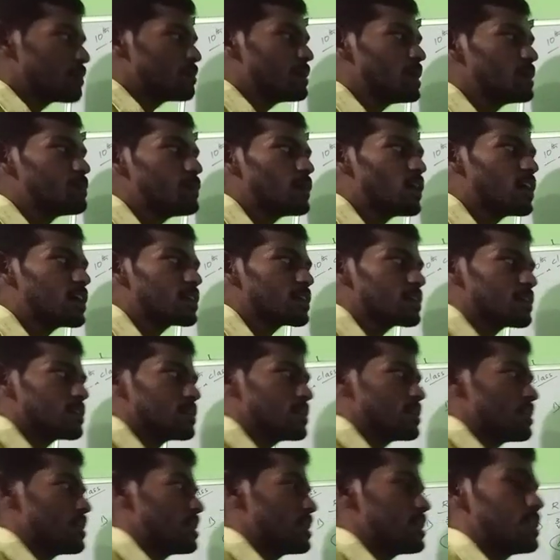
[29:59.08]
b power
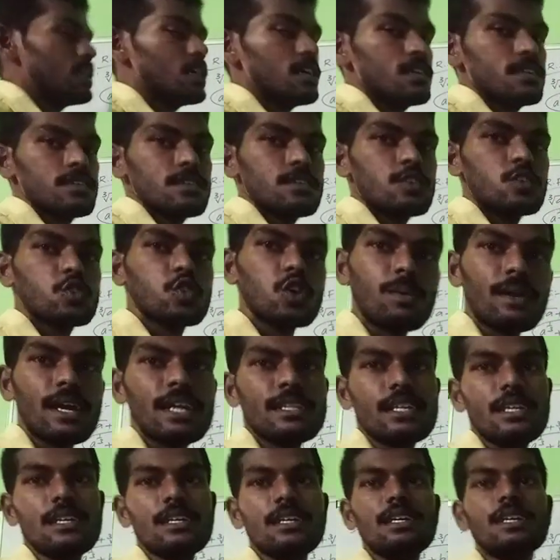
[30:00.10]
2 by
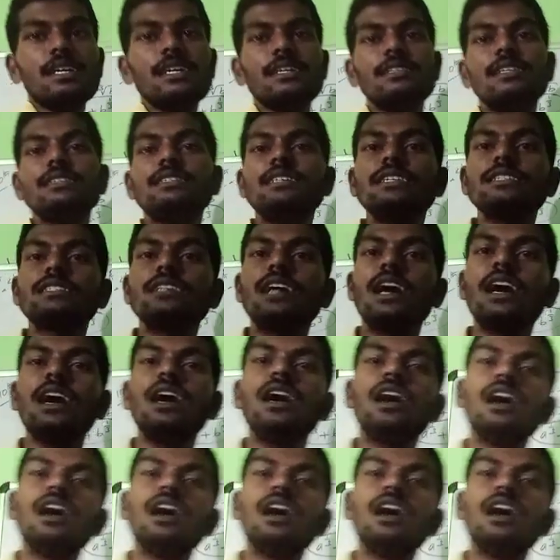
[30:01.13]
3. This is the